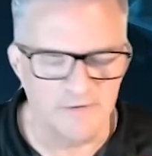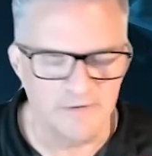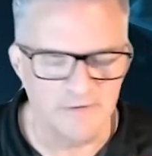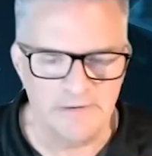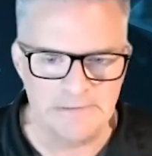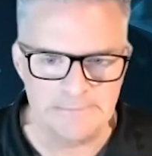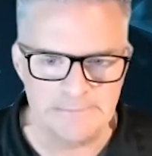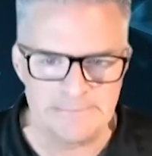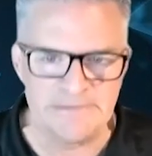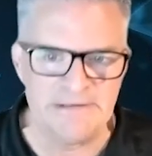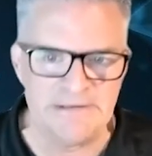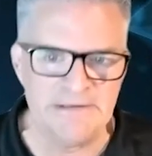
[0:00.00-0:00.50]

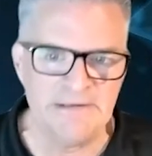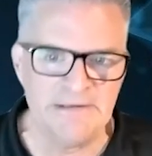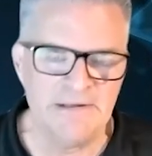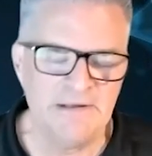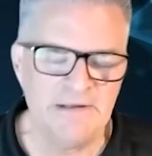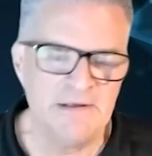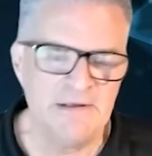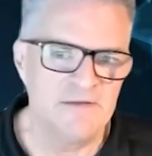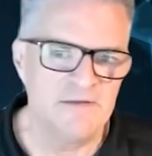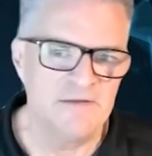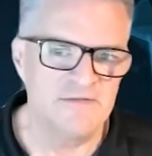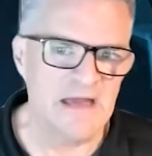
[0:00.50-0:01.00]
from
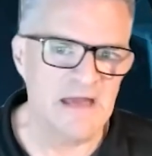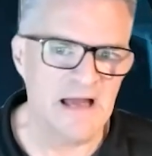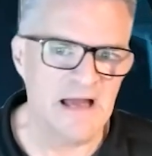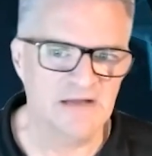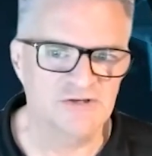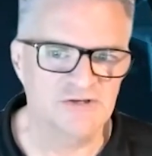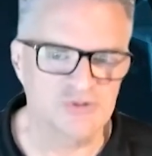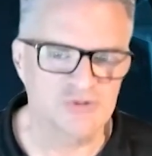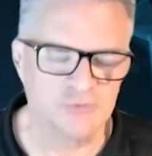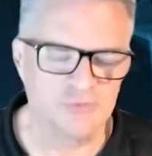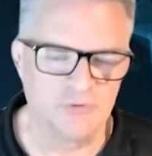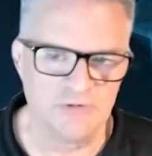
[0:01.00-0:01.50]
the
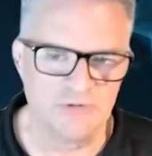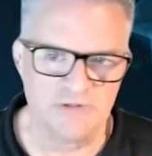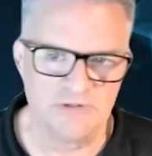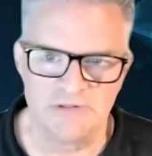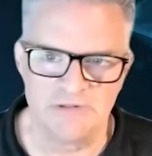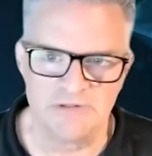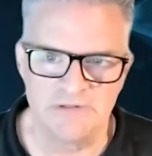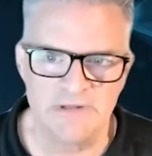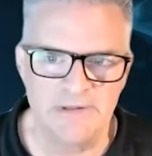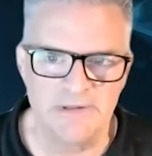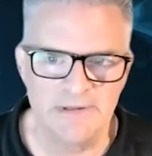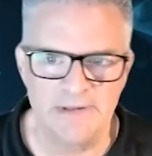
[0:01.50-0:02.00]

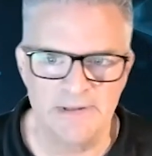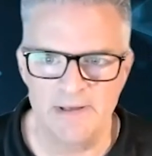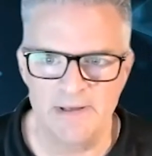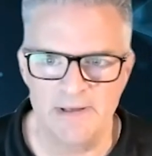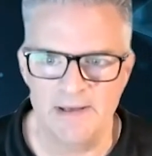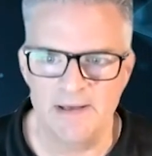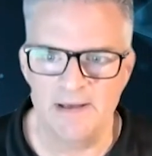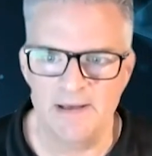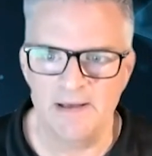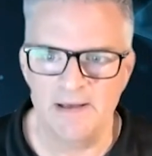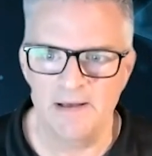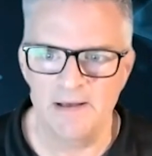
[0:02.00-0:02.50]
actual
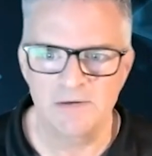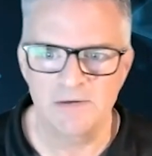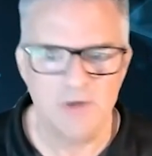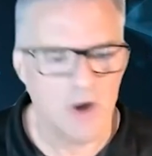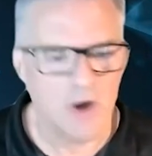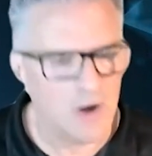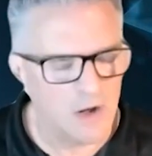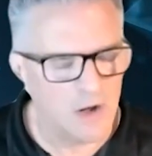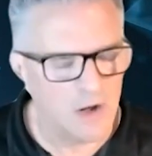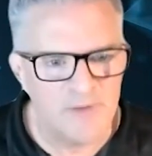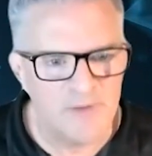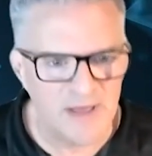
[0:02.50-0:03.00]
uh,
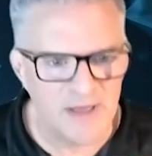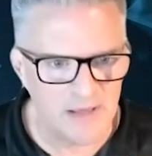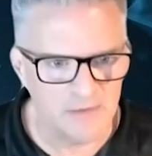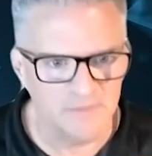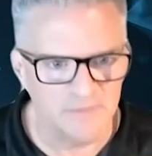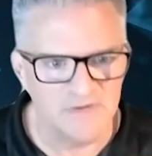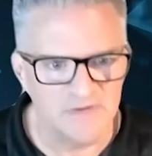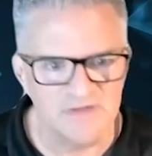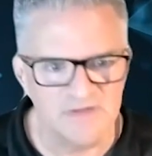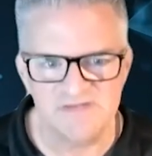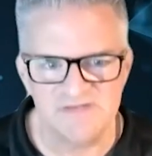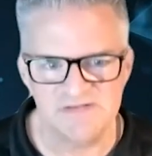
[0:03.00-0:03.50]

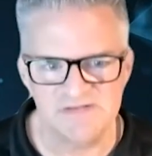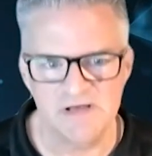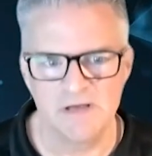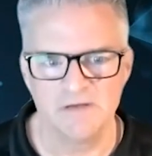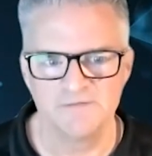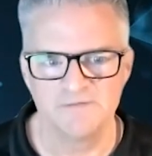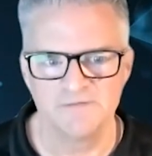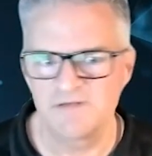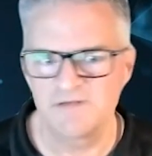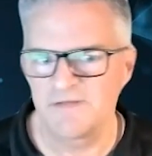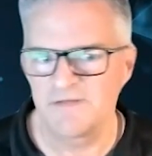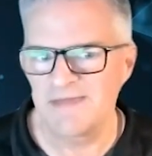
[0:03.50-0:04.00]
compound
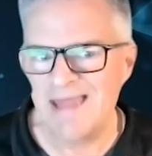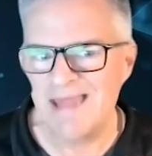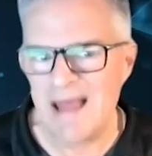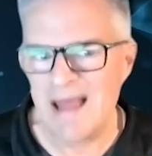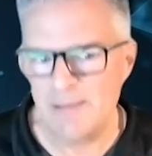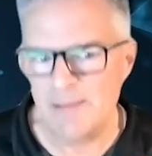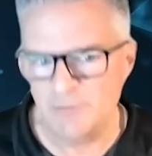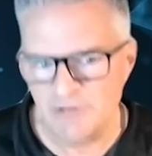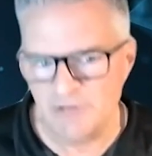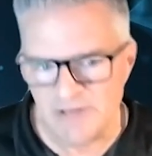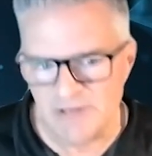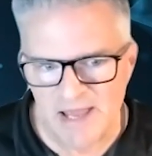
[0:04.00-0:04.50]
itself to the
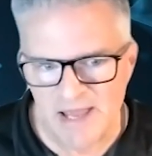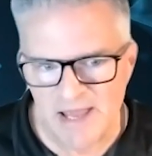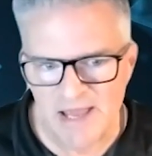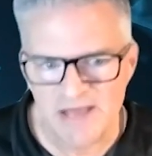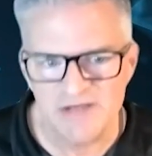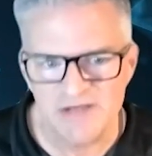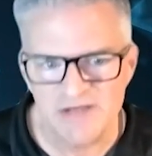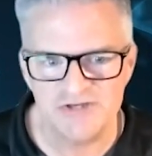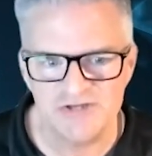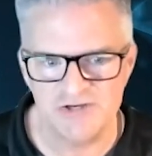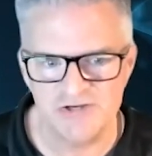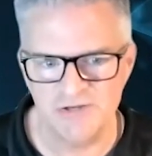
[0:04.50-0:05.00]

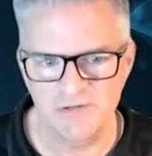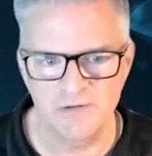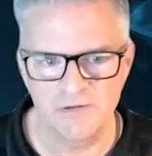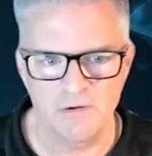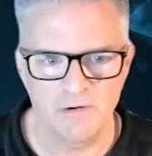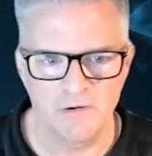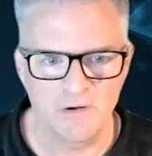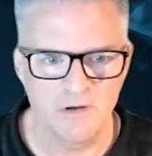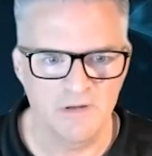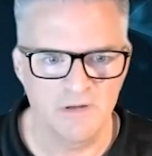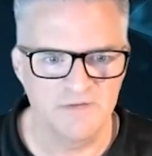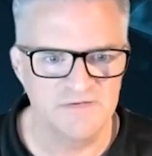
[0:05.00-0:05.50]
application
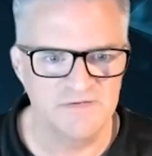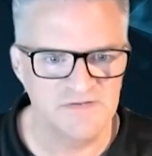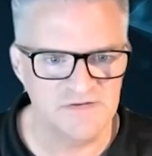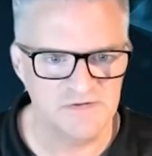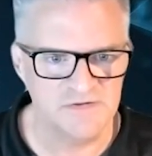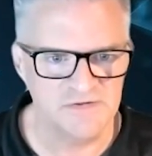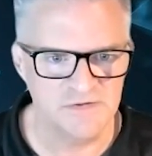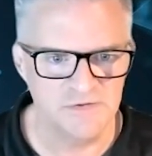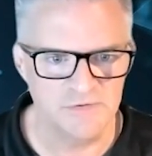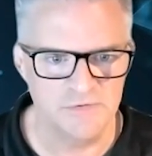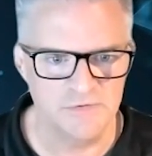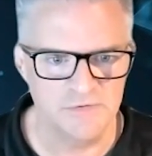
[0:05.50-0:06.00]

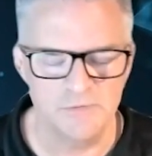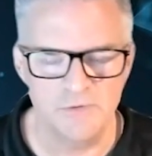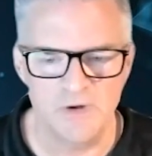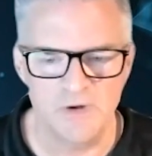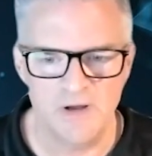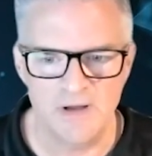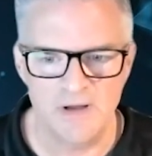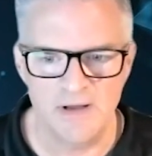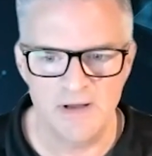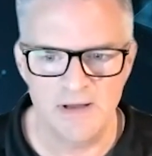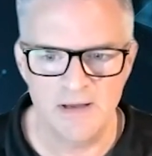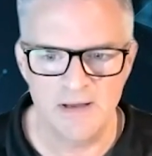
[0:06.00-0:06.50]

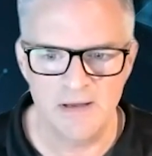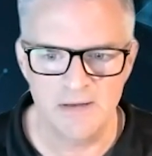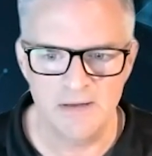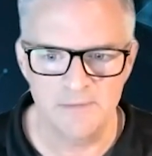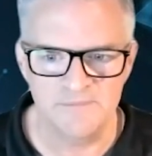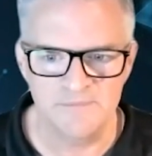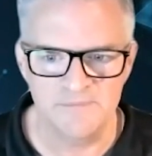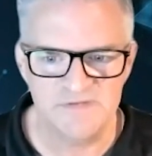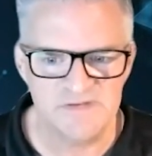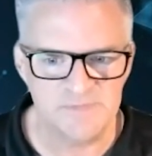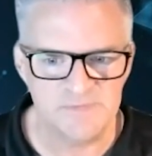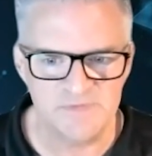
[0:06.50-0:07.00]
onto
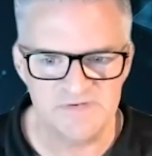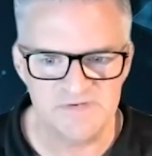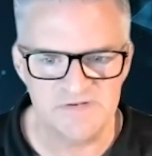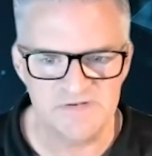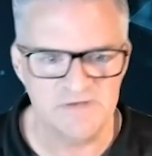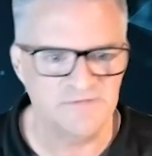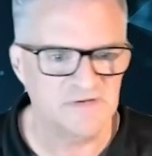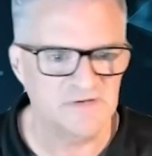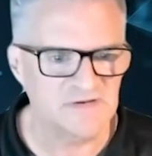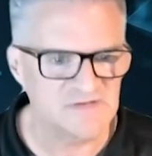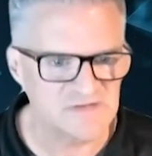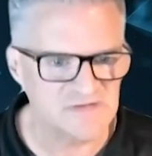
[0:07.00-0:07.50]
um,
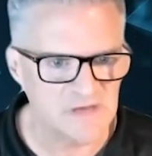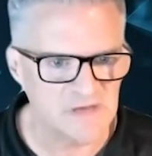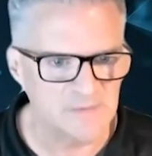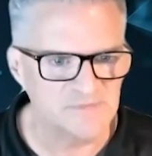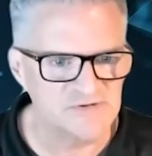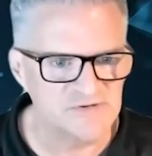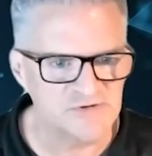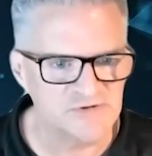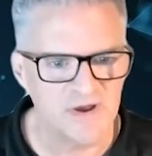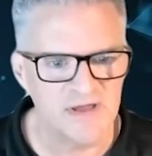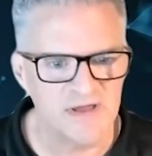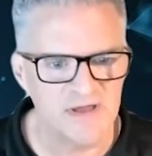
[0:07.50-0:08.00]
specific
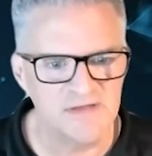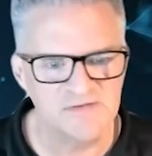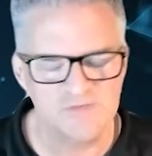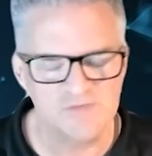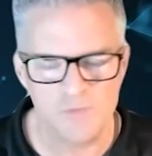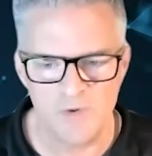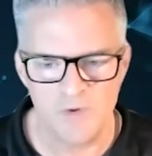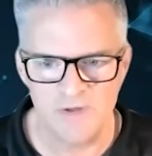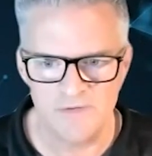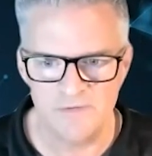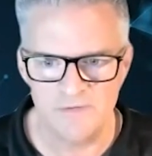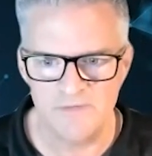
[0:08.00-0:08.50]

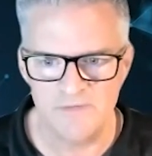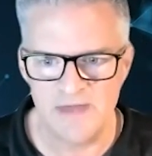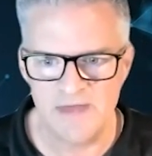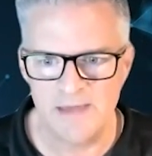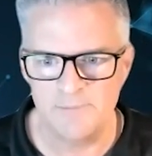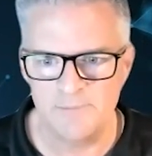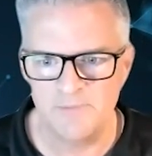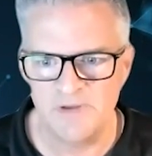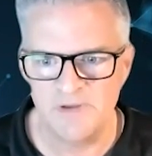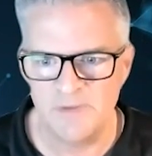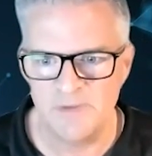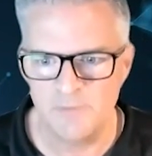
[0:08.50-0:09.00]
substrates, whether
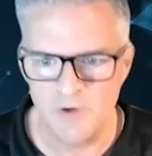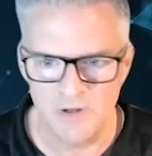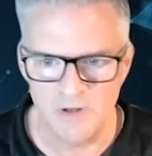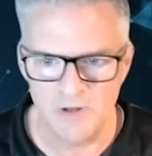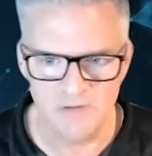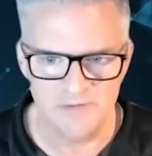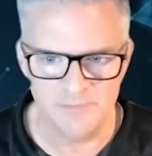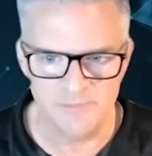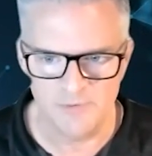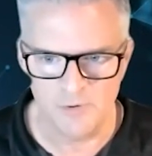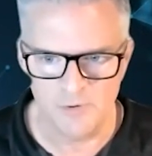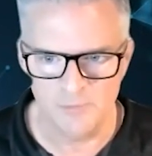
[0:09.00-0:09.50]
that be
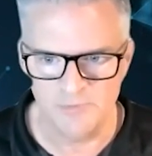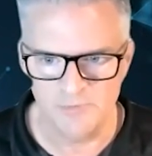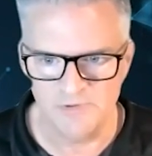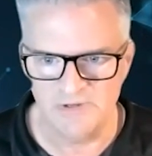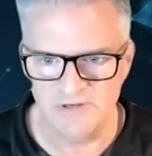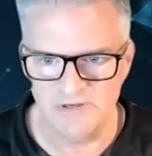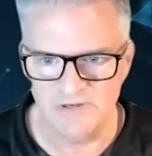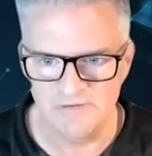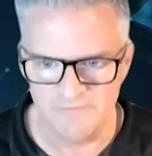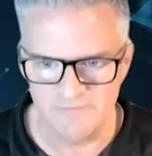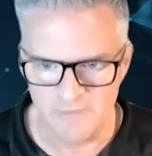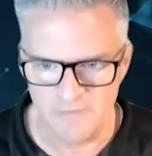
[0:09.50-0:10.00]

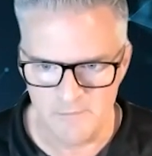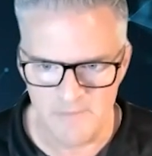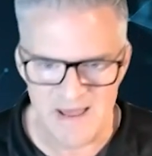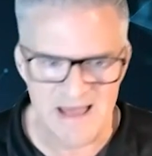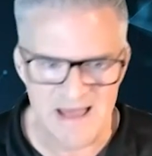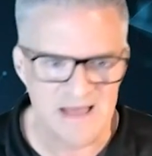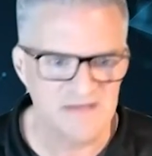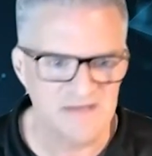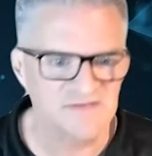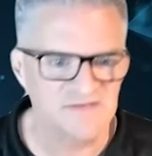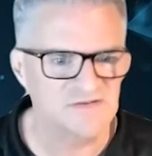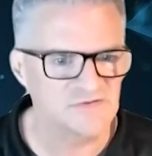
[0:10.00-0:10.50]
polypropylene for
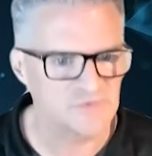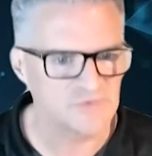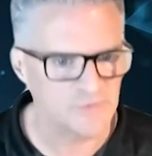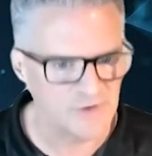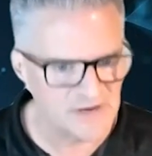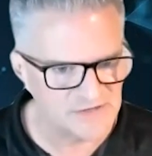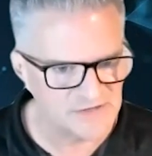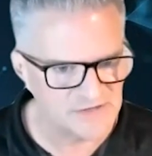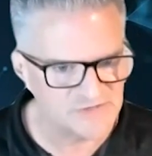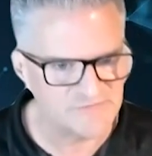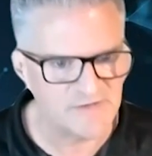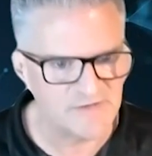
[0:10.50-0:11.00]
masks or
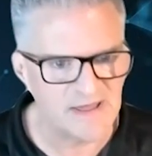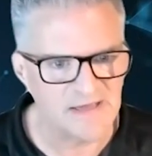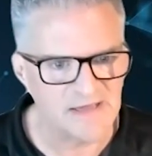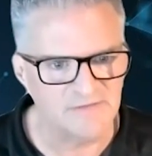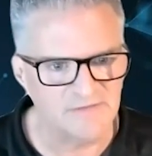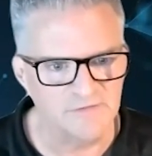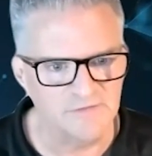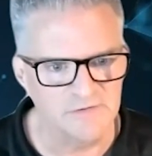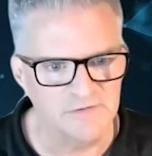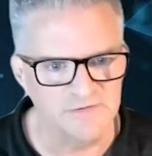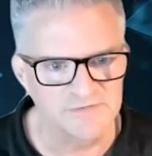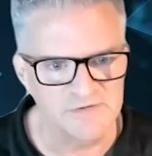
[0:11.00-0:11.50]

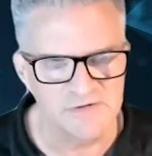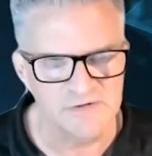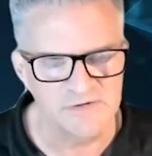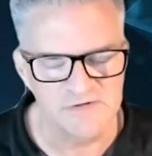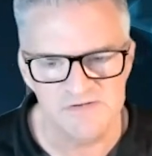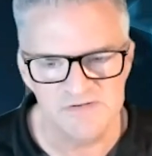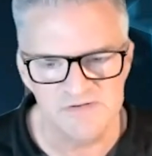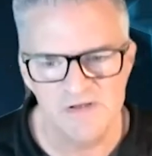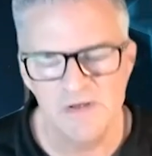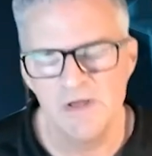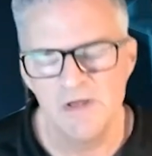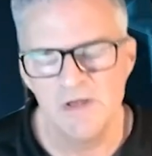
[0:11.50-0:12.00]
HVAC
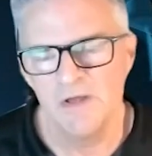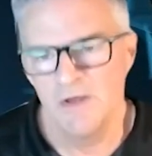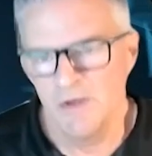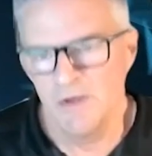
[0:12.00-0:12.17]
filters,